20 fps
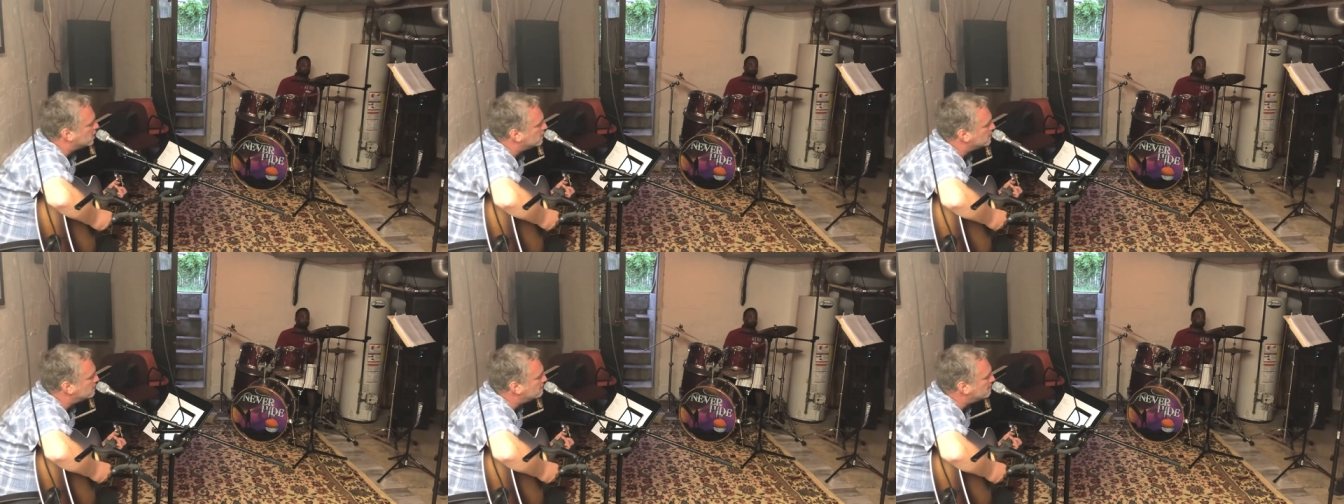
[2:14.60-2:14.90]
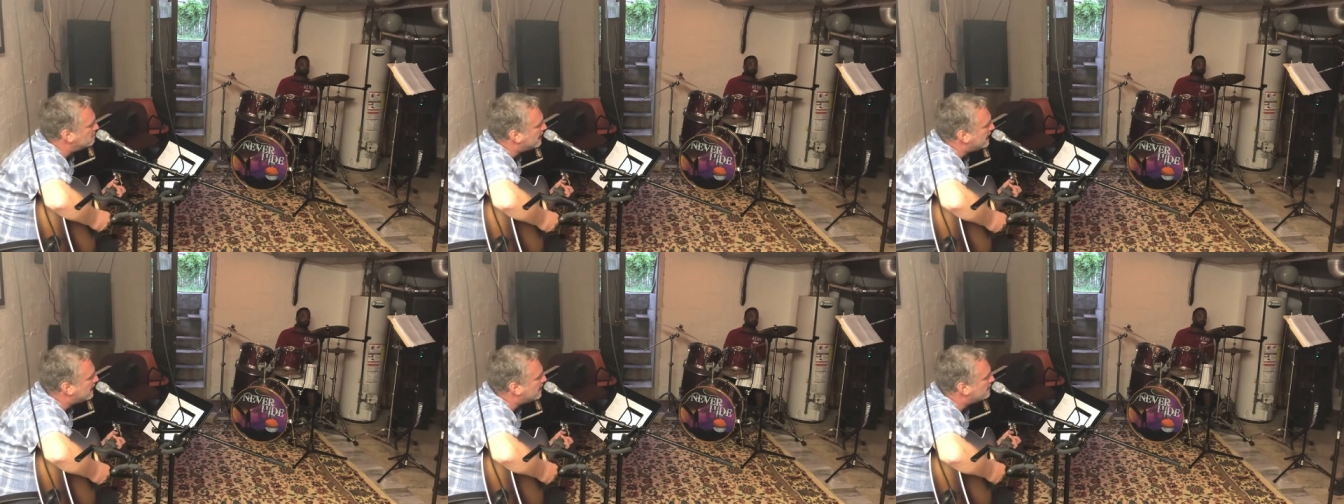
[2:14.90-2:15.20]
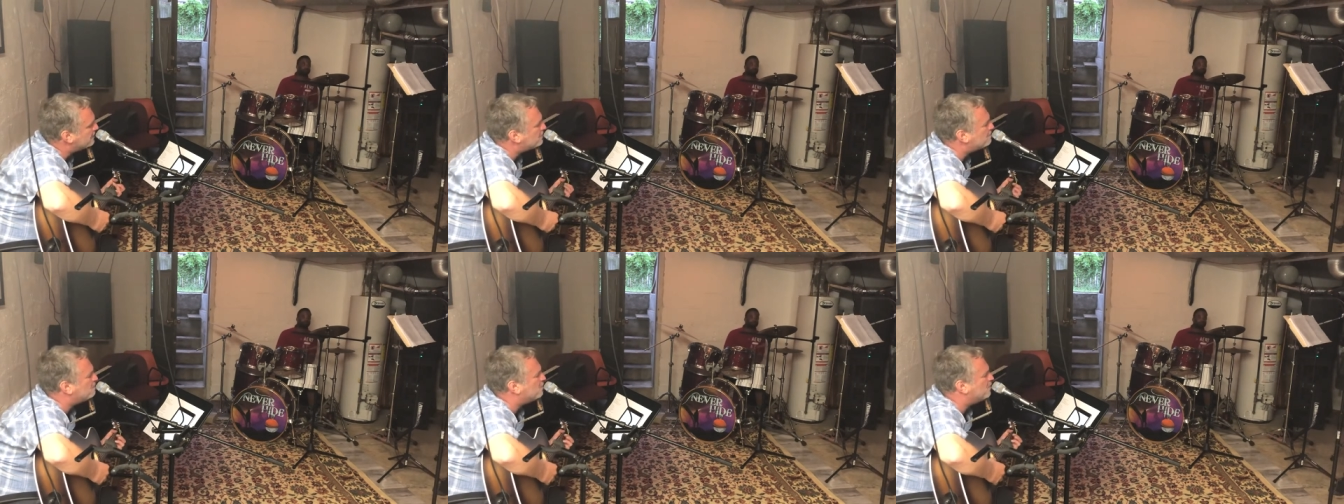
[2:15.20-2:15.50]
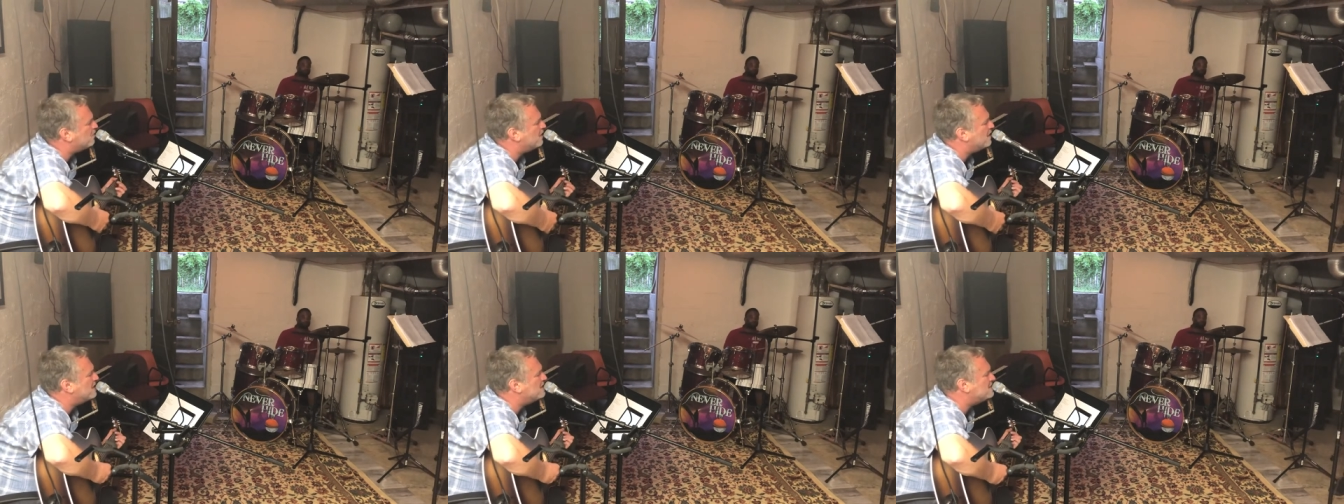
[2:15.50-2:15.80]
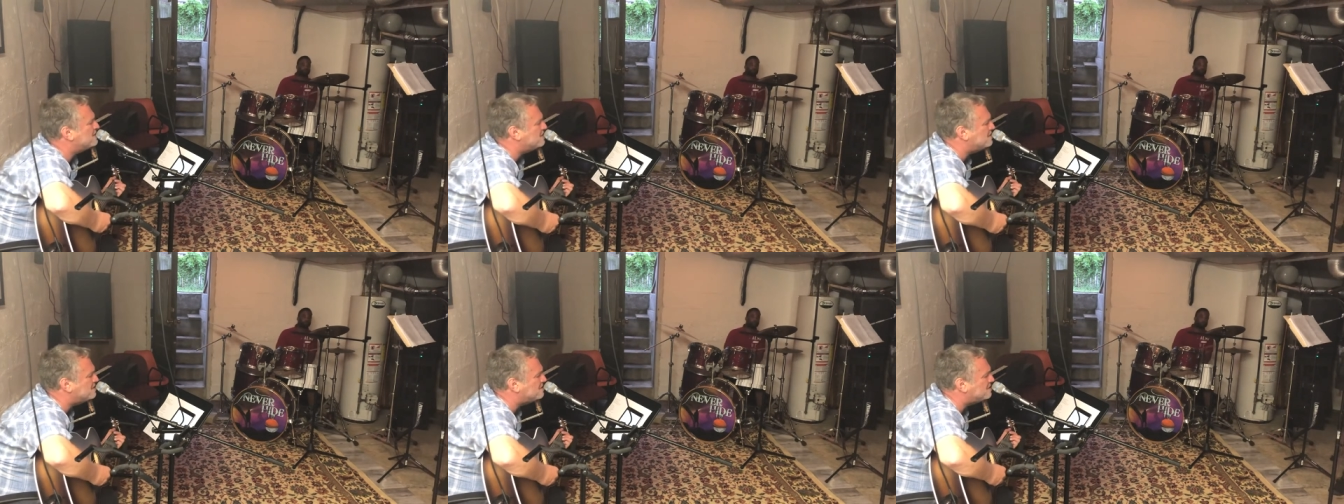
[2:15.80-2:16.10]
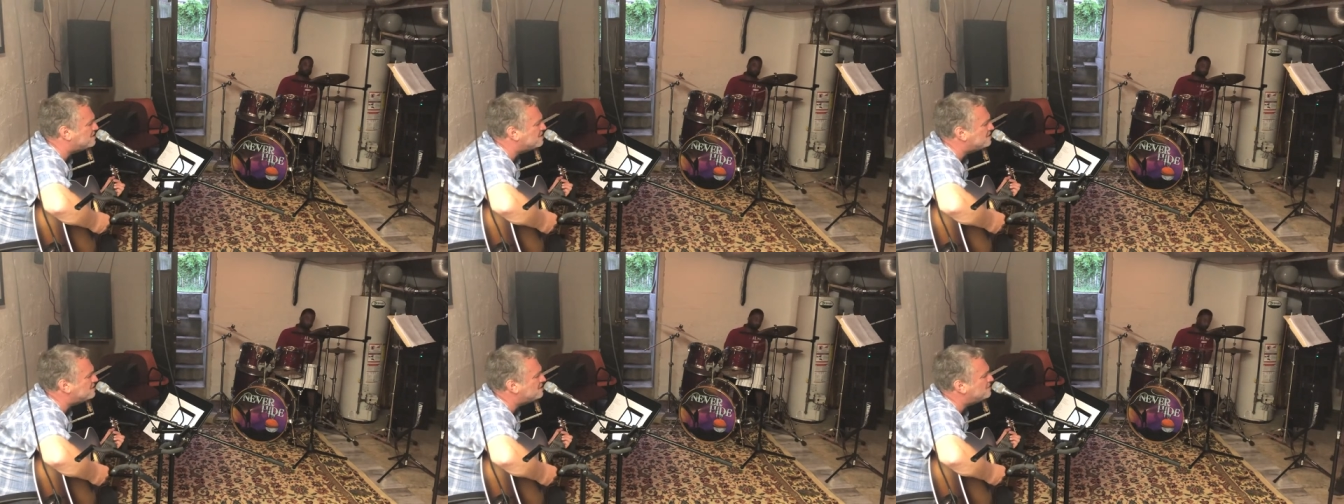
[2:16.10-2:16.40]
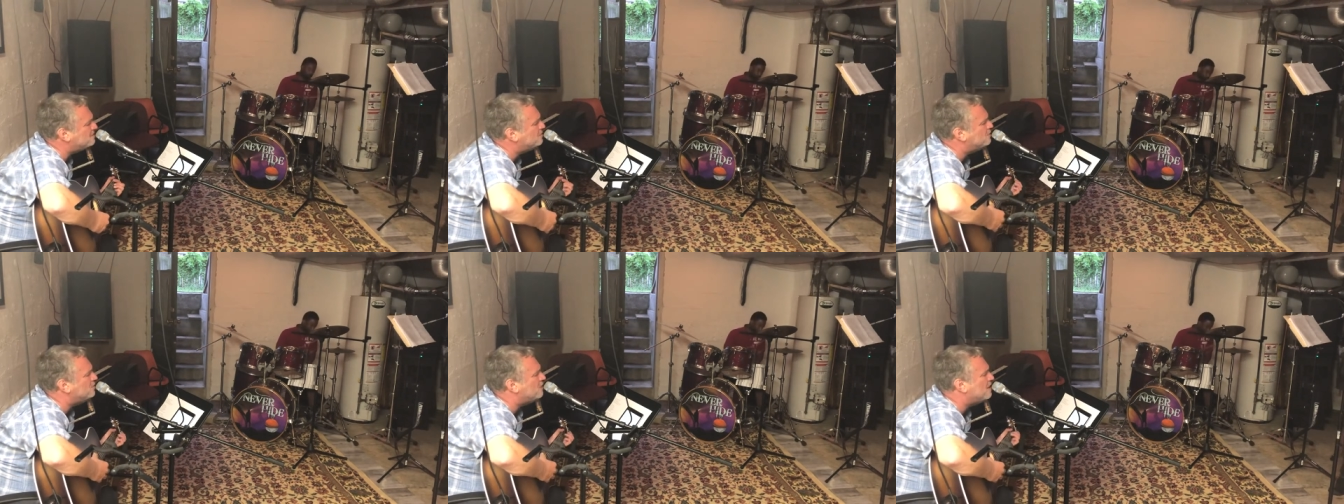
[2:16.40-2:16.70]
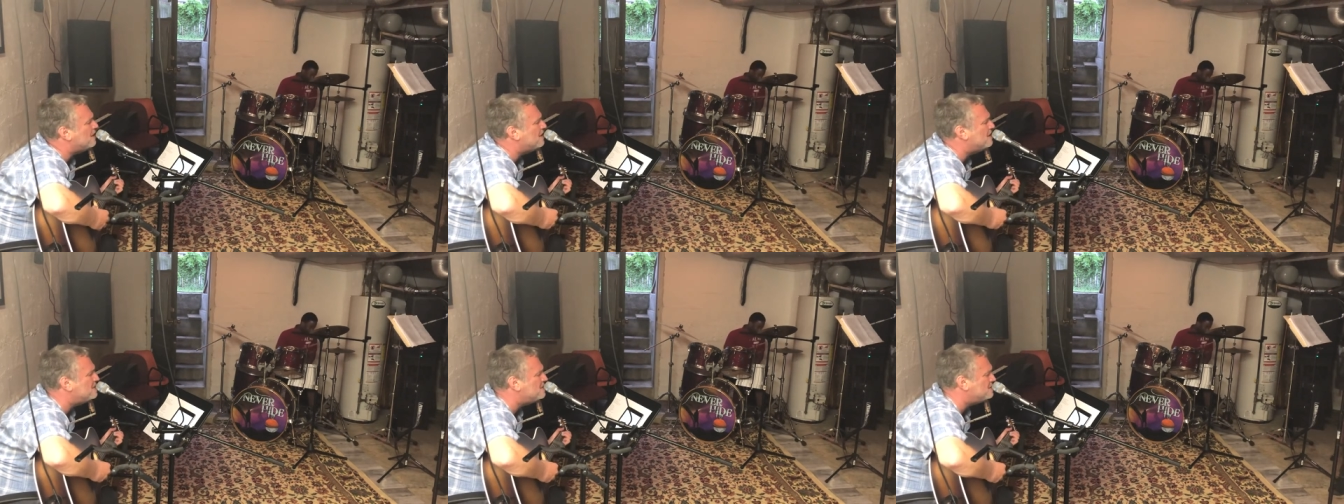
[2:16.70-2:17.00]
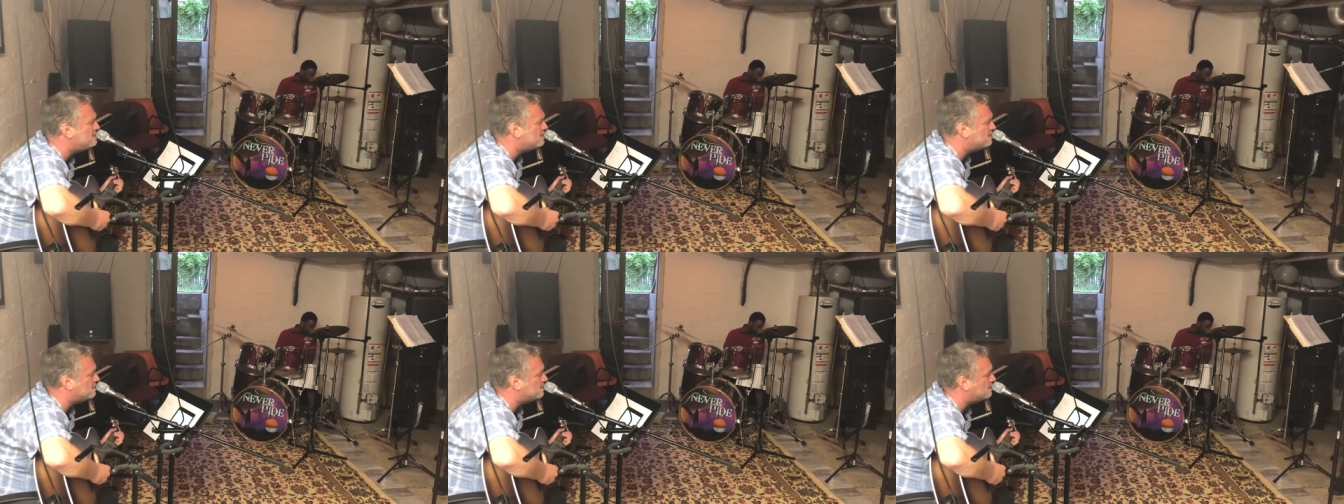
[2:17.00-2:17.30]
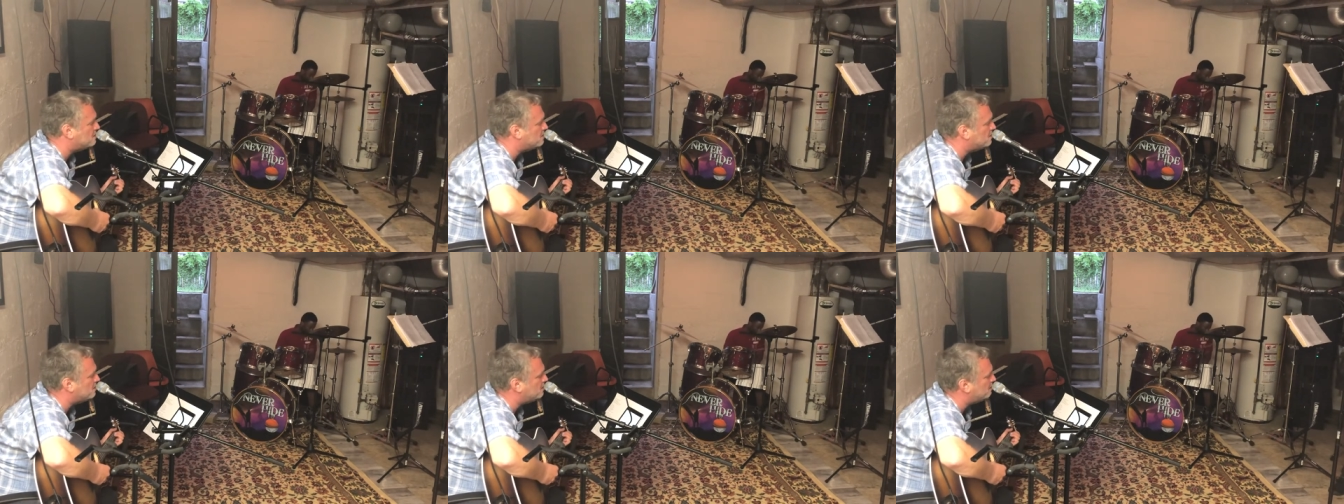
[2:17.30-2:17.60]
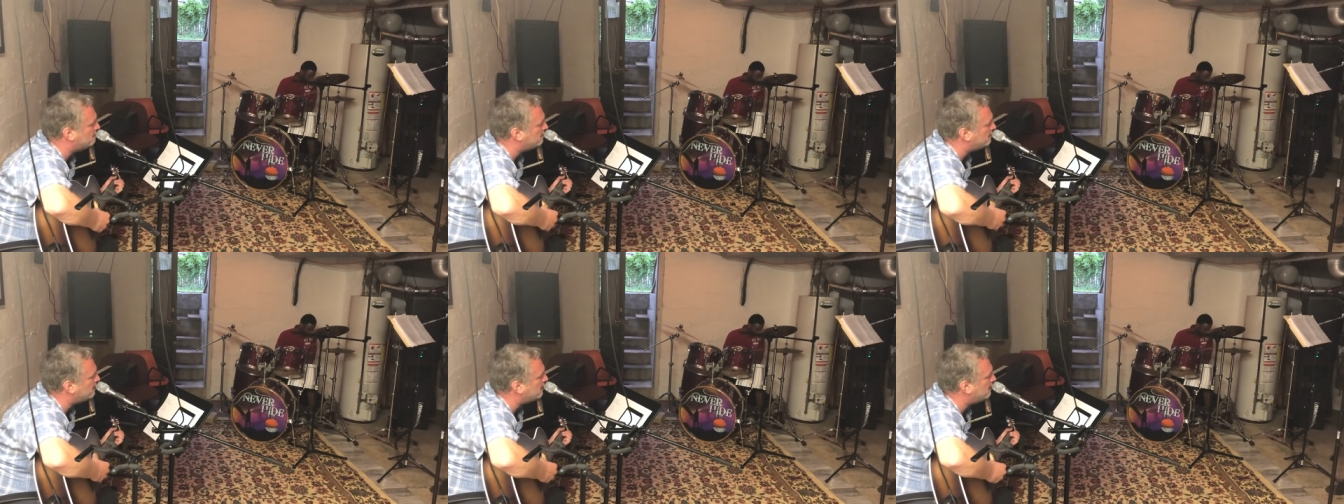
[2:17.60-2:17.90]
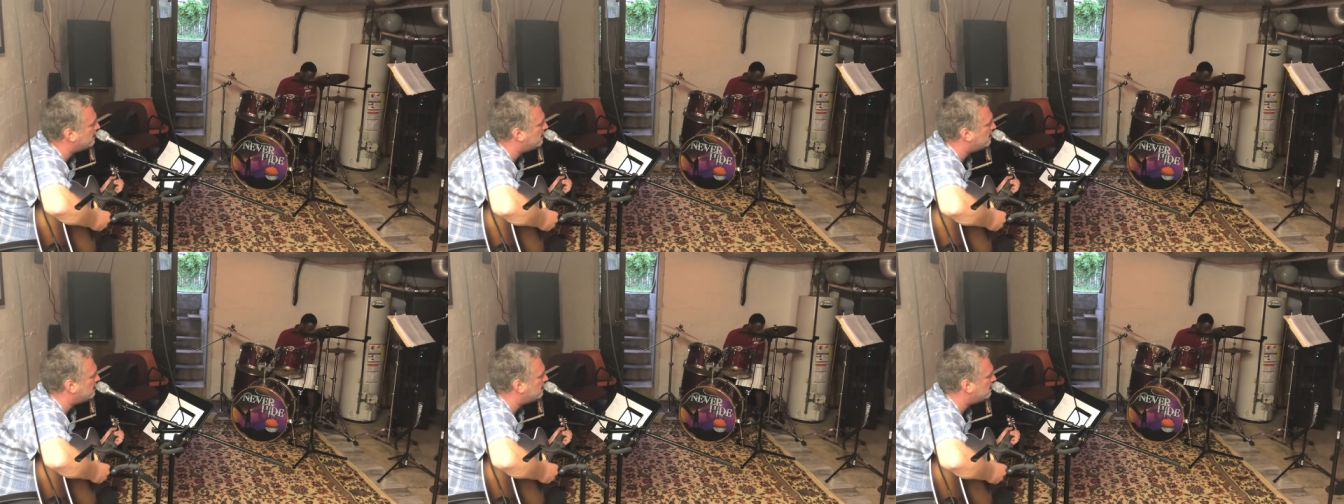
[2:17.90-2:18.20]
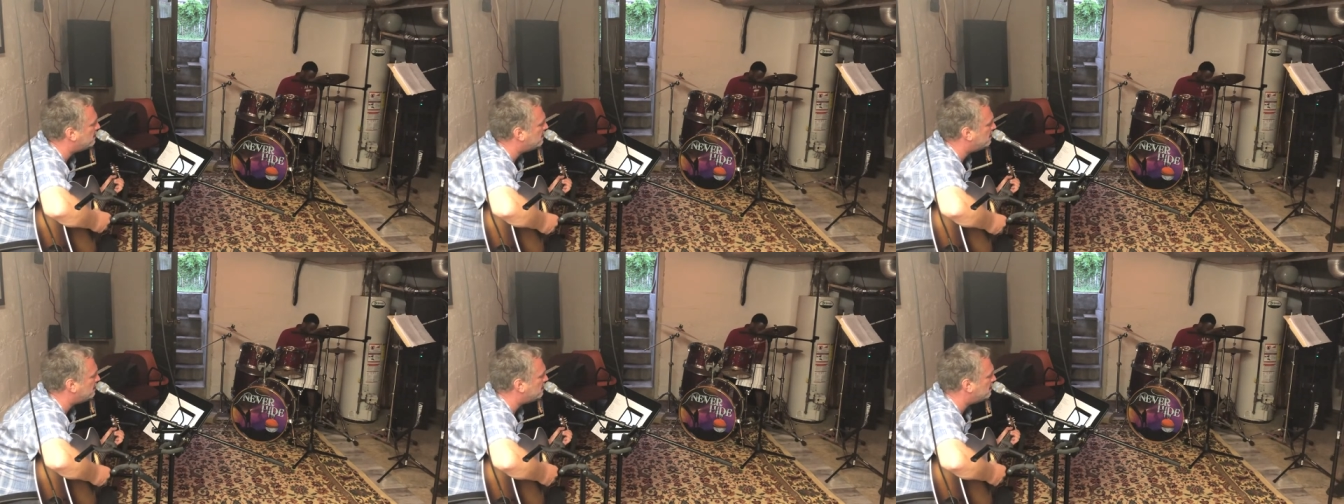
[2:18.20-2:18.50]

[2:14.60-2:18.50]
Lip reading: About the prices and the crisis up ahead.